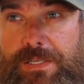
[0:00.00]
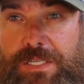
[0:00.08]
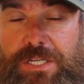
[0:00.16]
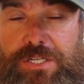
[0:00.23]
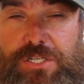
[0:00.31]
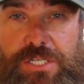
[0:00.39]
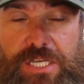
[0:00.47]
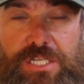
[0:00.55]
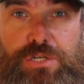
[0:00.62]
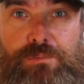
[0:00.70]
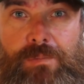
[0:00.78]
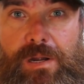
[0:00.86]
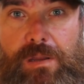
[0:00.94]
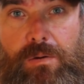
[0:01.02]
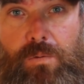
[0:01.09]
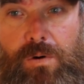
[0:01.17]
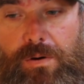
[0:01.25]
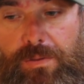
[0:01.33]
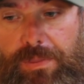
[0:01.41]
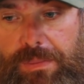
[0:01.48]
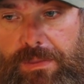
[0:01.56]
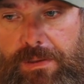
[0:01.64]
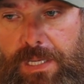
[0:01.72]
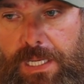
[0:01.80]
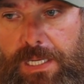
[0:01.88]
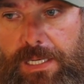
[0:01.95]
Did you get your money worth?
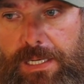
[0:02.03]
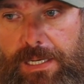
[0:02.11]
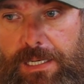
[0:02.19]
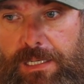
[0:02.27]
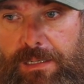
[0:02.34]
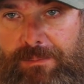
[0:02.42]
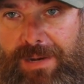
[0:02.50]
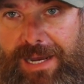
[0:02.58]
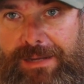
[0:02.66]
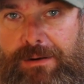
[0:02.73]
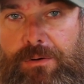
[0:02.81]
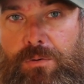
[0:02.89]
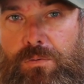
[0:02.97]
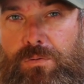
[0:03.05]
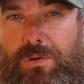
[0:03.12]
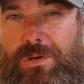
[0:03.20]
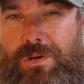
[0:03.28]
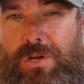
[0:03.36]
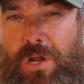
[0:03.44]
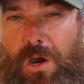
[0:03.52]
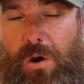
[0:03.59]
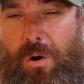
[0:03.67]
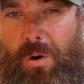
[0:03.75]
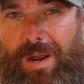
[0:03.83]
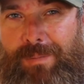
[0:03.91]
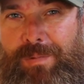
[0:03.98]
I don't
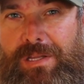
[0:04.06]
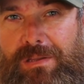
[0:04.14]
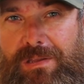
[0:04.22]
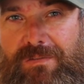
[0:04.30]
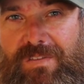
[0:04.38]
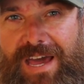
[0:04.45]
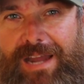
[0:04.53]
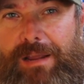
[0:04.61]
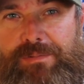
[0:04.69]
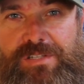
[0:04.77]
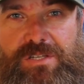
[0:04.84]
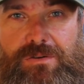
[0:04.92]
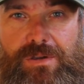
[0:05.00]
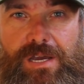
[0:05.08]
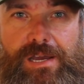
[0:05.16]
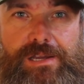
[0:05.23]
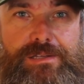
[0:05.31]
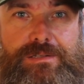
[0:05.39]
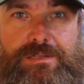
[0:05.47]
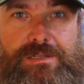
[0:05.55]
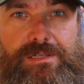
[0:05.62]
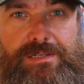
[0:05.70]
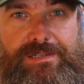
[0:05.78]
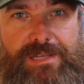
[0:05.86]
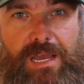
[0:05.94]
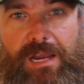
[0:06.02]
know. I'm gonna leave that up to you guys to
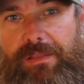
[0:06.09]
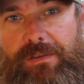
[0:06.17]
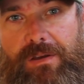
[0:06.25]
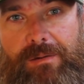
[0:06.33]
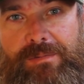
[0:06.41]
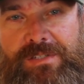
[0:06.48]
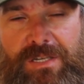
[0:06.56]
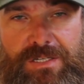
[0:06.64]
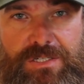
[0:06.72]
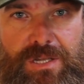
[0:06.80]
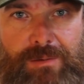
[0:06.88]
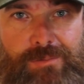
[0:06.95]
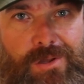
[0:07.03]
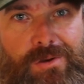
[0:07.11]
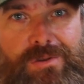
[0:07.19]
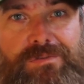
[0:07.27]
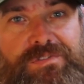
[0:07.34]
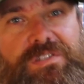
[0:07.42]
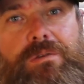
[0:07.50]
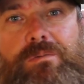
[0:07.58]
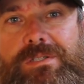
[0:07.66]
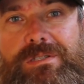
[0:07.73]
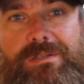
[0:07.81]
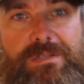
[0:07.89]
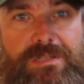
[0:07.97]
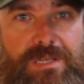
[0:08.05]
decide in the comment section down below. You've seen
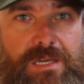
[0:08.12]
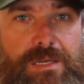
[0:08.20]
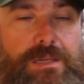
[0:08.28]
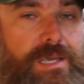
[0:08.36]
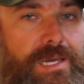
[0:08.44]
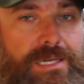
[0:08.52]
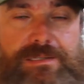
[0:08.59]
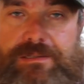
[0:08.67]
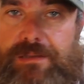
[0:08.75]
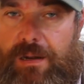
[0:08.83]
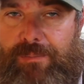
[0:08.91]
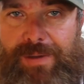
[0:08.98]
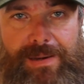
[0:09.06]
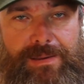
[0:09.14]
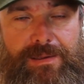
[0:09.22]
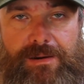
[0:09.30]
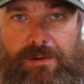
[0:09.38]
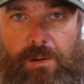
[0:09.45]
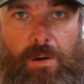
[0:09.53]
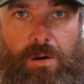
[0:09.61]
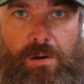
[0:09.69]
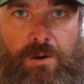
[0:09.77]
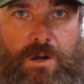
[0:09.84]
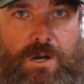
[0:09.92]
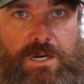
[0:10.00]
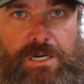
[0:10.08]
what's in this kit. It's not a bad kit at
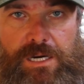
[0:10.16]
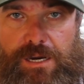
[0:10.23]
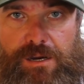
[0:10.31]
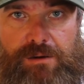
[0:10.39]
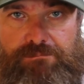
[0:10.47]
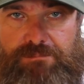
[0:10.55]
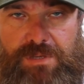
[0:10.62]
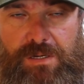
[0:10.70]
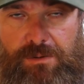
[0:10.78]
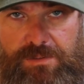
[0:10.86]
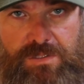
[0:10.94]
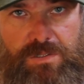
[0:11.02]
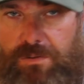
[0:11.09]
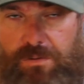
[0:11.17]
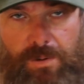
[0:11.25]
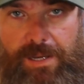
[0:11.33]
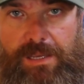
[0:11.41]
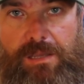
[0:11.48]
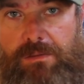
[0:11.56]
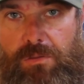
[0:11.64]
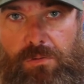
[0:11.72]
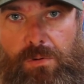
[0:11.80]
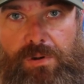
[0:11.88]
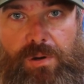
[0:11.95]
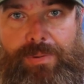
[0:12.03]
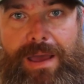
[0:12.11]
all. You know, it's a great kit to
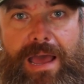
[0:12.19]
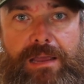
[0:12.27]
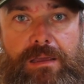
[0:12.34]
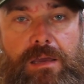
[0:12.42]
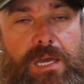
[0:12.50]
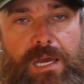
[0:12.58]
throw in your pack.